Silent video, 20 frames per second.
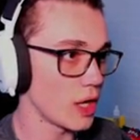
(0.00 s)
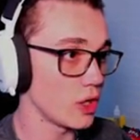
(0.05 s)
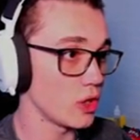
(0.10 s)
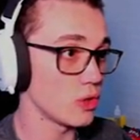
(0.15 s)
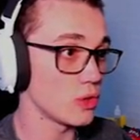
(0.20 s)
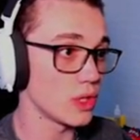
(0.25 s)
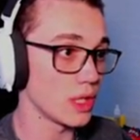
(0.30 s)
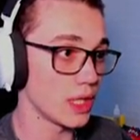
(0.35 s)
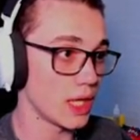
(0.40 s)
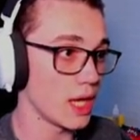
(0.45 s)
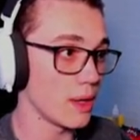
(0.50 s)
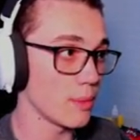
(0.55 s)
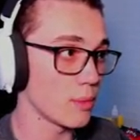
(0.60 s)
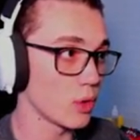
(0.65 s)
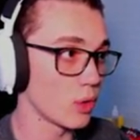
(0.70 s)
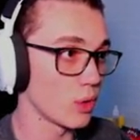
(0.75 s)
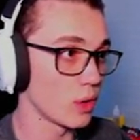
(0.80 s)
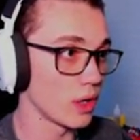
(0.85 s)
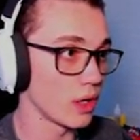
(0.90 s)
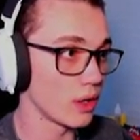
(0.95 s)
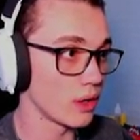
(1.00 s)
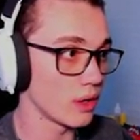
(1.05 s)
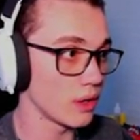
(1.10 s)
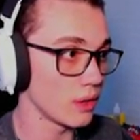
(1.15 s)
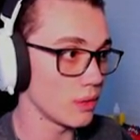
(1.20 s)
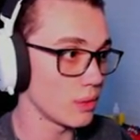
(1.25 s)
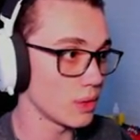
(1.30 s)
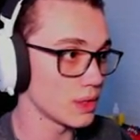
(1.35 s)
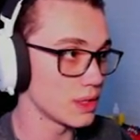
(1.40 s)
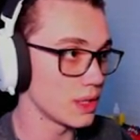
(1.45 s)
to use the camcorder.
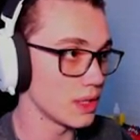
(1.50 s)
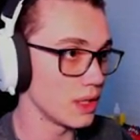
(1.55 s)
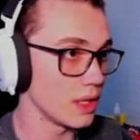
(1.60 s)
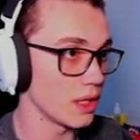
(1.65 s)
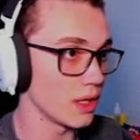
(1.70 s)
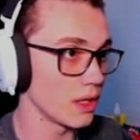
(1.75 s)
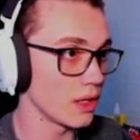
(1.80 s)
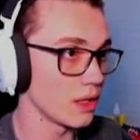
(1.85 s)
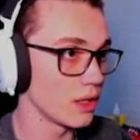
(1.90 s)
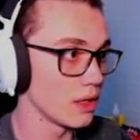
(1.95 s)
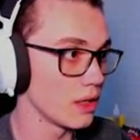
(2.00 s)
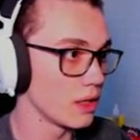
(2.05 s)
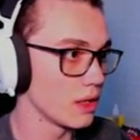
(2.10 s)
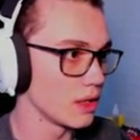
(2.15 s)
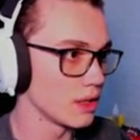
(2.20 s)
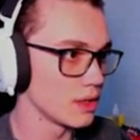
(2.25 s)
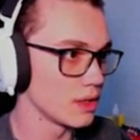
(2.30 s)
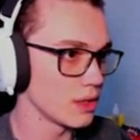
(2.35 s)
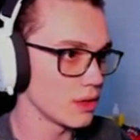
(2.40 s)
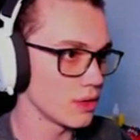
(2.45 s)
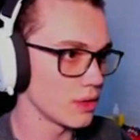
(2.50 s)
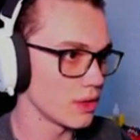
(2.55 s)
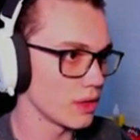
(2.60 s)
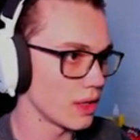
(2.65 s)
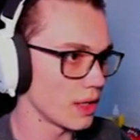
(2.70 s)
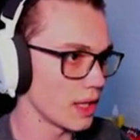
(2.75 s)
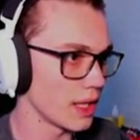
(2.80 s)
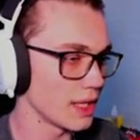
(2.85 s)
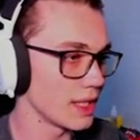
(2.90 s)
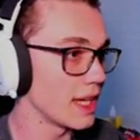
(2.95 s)
What's in here? There,
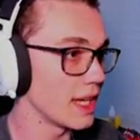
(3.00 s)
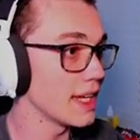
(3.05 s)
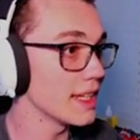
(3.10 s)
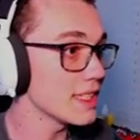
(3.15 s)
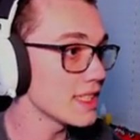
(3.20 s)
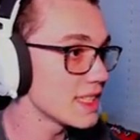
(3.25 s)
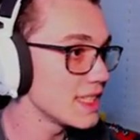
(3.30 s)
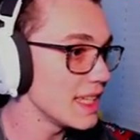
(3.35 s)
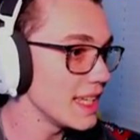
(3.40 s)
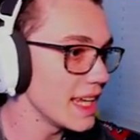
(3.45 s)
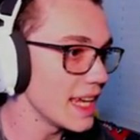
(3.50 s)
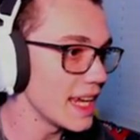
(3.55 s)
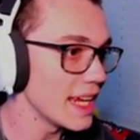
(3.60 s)
I can't see